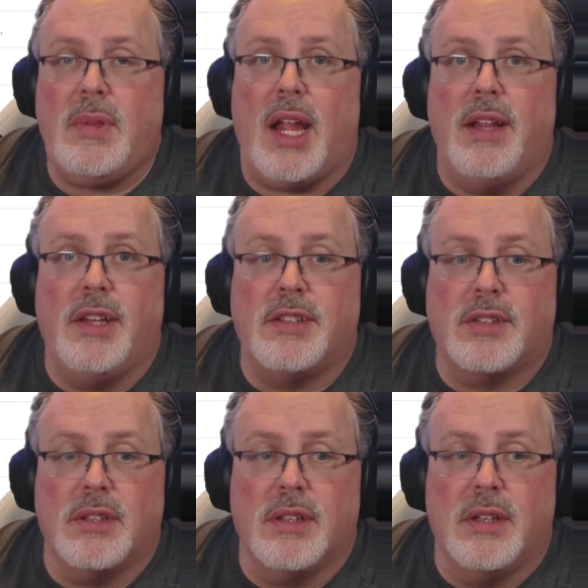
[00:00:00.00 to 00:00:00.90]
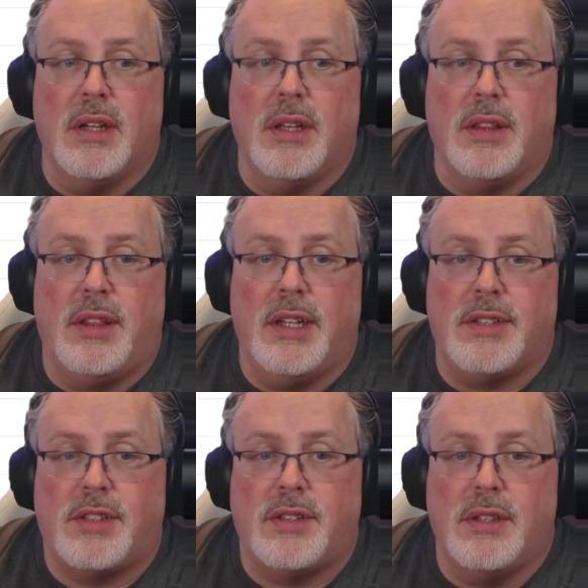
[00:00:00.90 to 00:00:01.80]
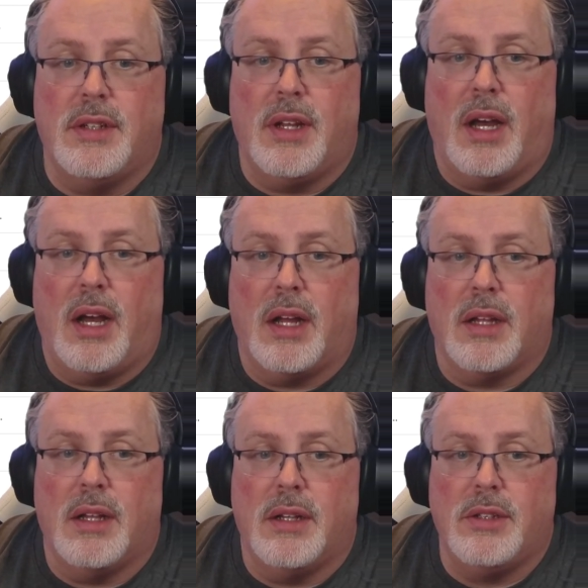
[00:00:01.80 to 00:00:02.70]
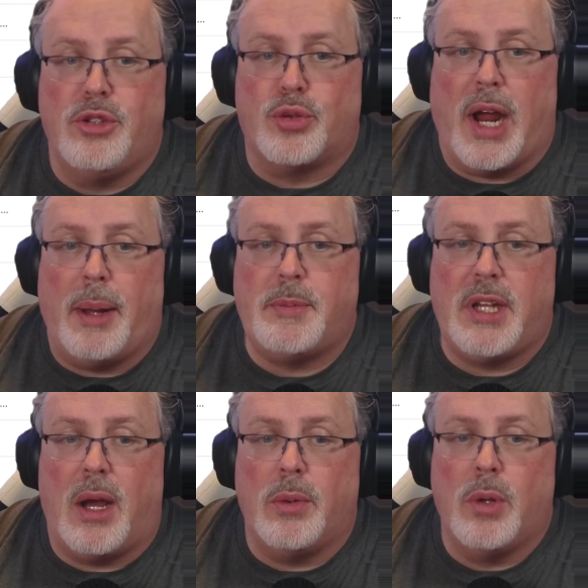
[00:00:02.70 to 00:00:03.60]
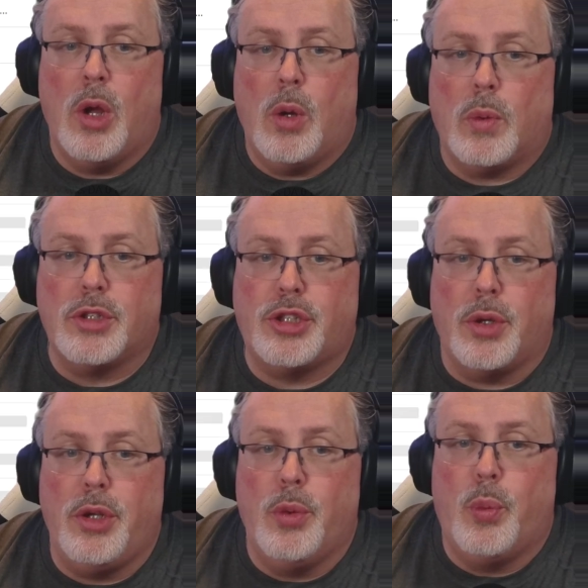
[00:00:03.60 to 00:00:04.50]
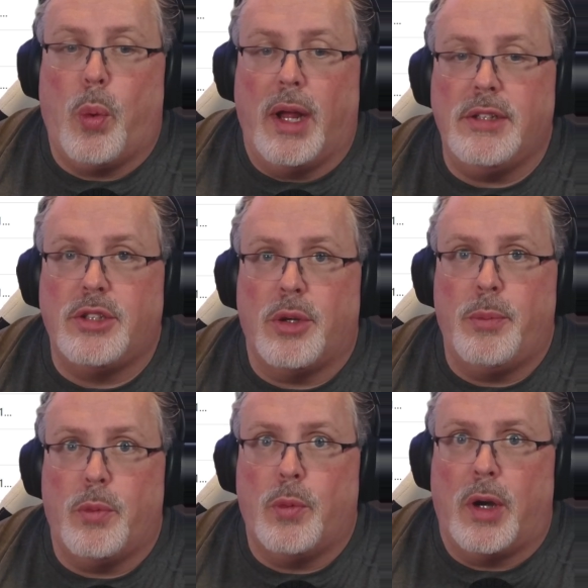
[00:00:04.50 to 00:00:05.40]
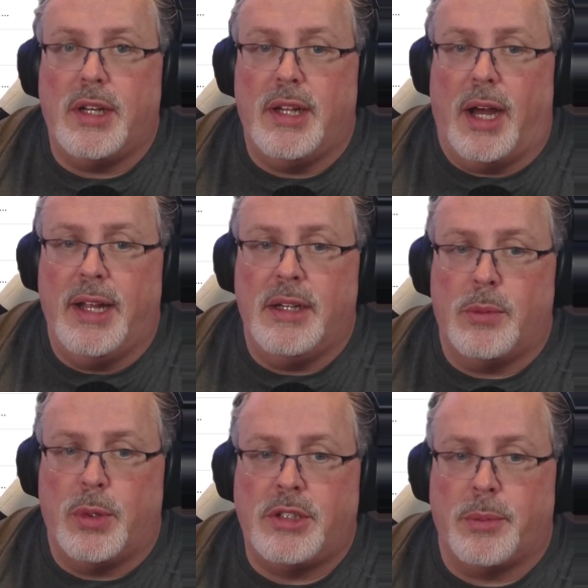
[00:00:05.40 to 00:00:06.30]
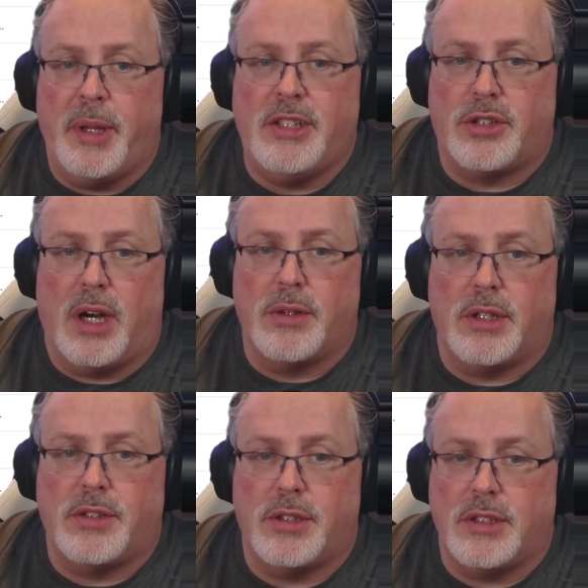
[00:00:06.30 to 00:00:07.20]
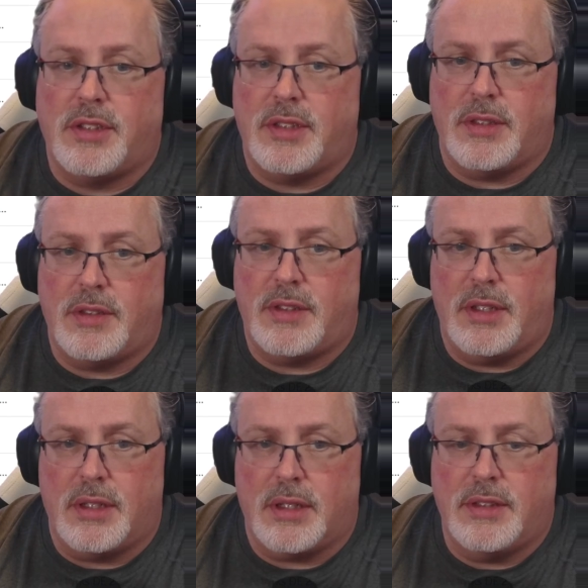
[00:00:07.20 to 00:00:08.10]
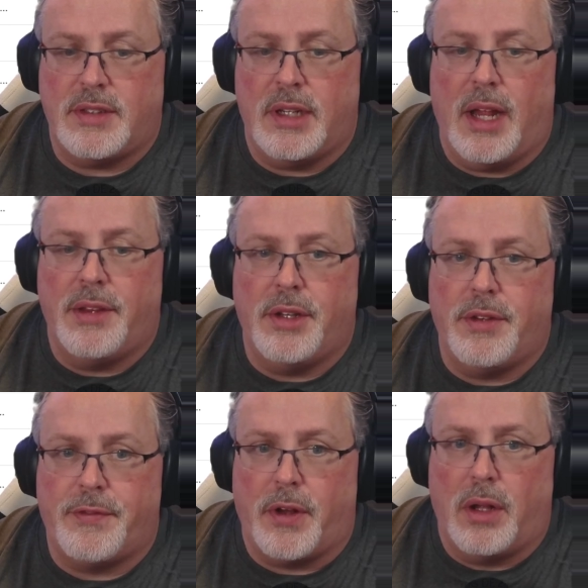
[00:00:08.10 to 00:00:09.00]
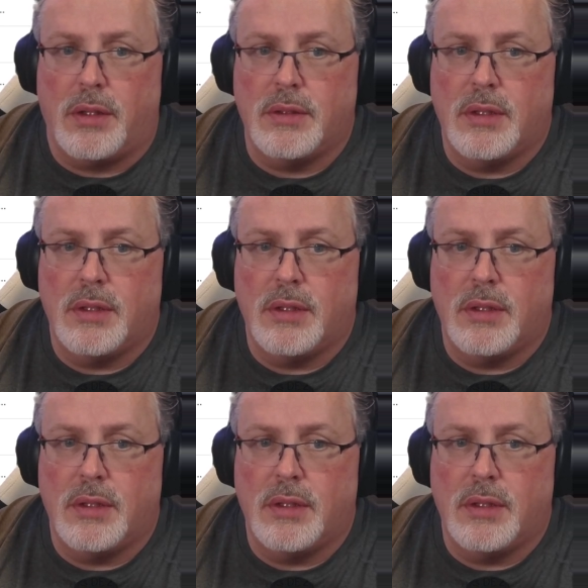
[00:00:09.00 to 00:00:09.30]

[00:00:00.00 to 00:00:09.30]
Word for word: And this drop-down will show you what domains are out there. So you can sit on the default